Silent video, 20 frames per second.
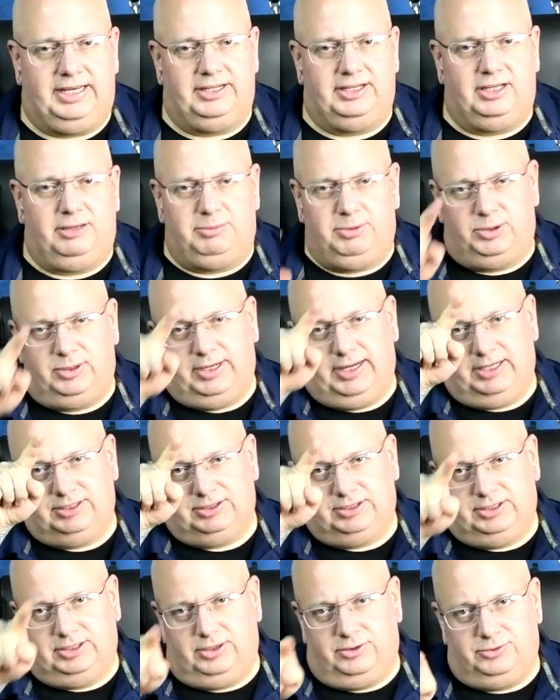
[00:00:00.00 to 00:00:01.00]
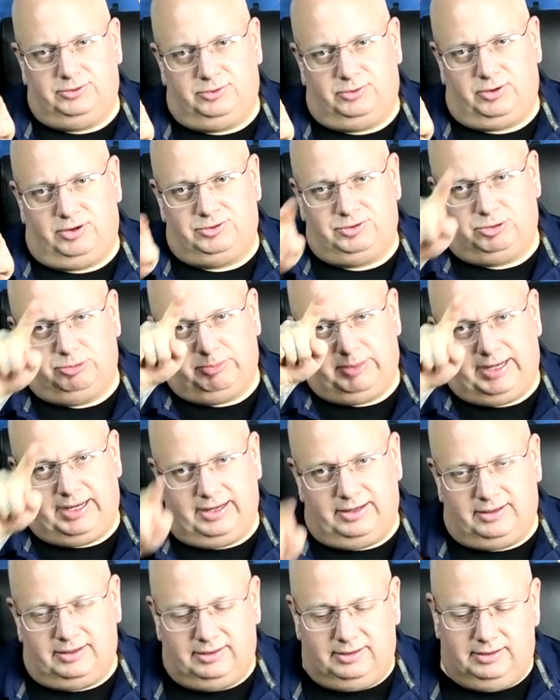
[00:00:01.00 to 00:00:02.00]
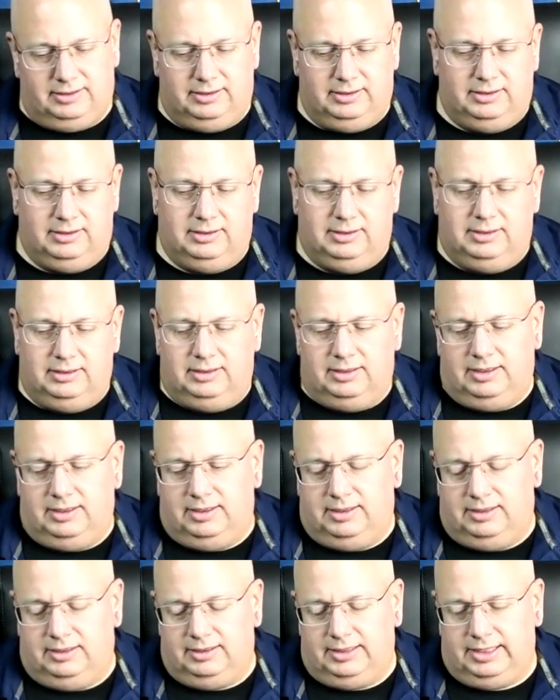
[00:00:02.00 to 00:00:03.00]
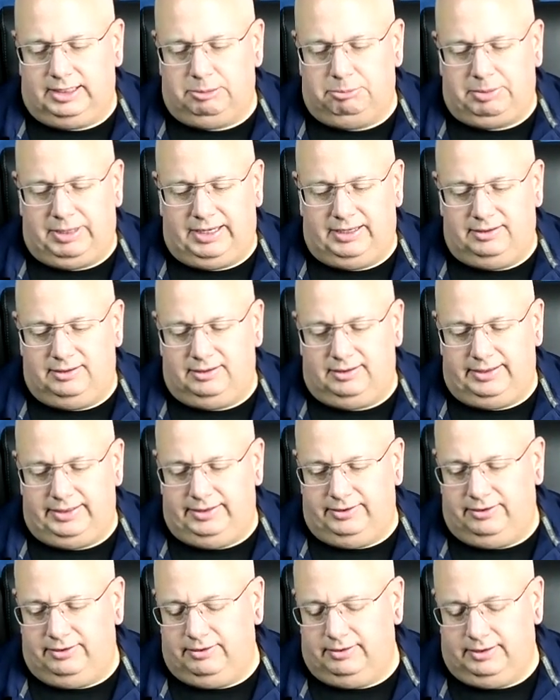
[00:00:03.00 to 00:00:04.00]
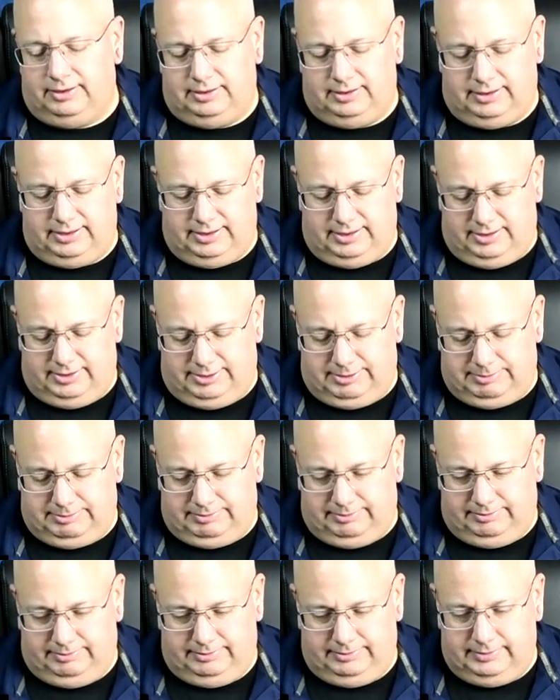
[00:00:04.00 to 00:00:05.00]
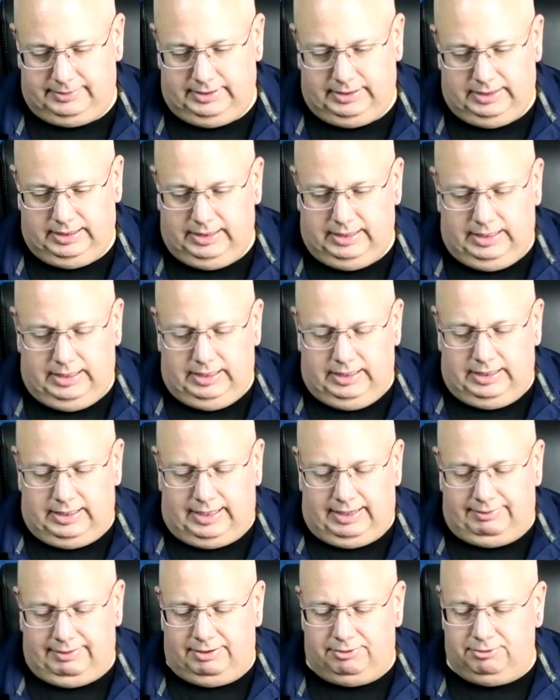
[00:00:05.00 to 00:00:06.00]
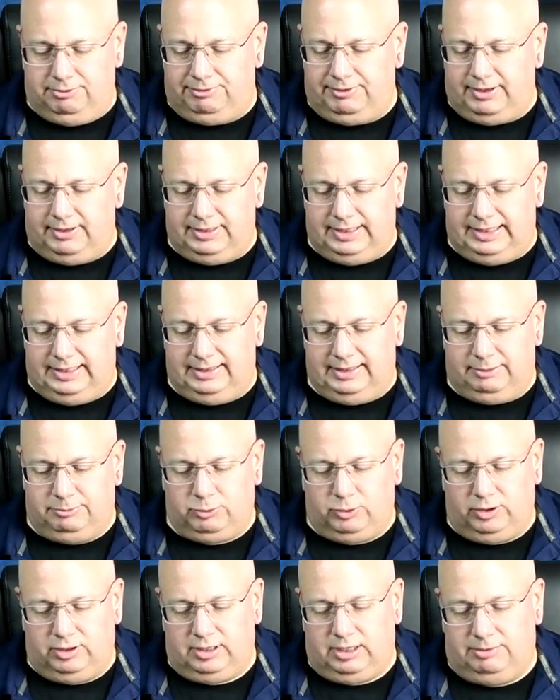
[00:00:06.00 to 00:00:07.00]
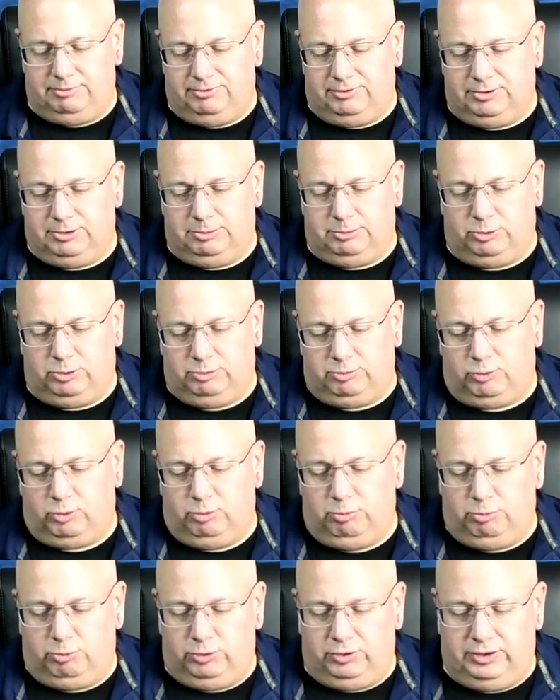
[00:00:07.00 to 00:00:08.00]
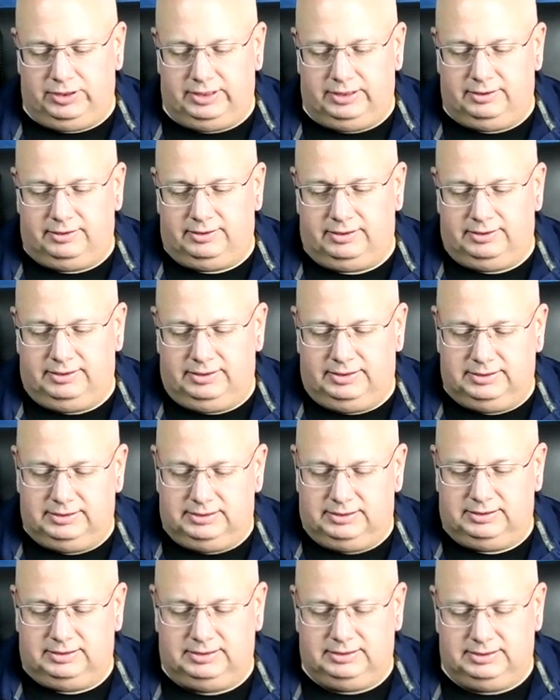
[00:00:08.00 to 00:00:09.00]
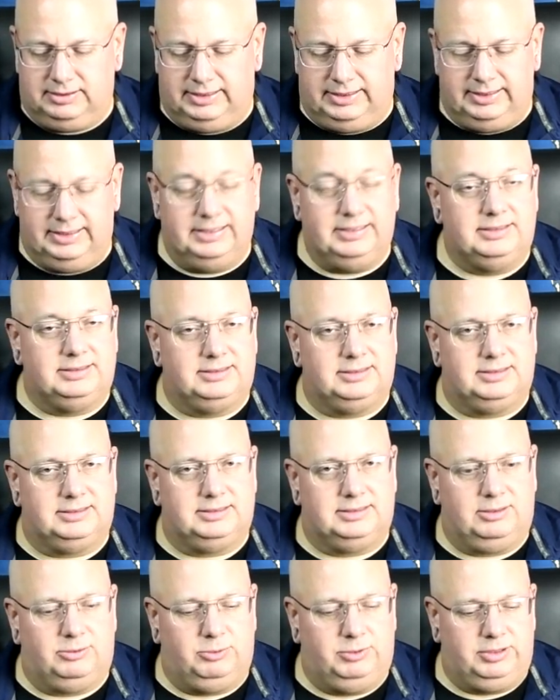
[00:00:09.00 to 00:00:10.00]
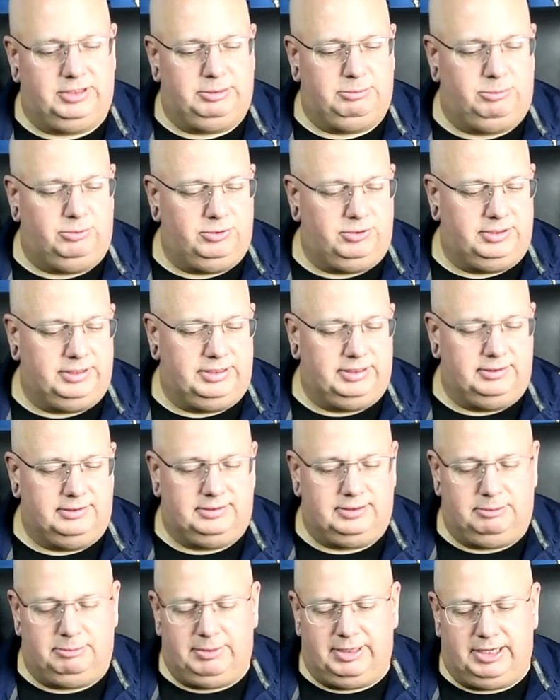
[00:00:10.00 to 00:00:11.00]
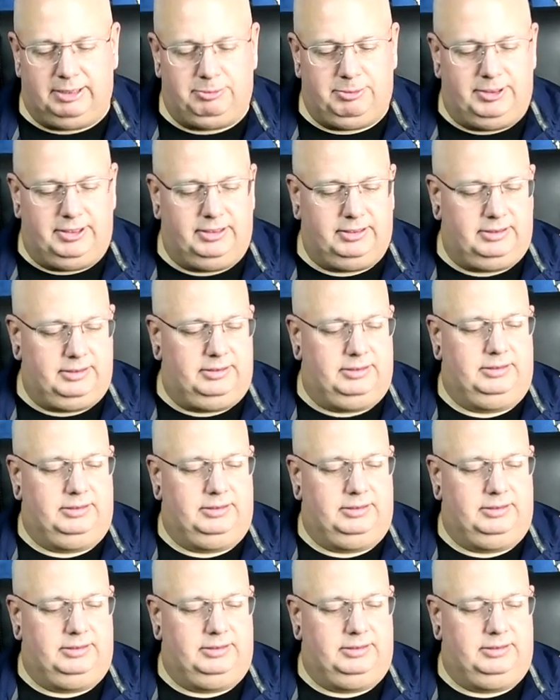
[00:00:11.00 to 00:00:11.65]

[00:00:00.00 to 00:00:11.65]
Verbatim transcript: A W. It actually goes across your back uh, like a bandolier. Um, I've never found anything more comfortable or more brilliant than this. It is a really brilliant uh, backpack.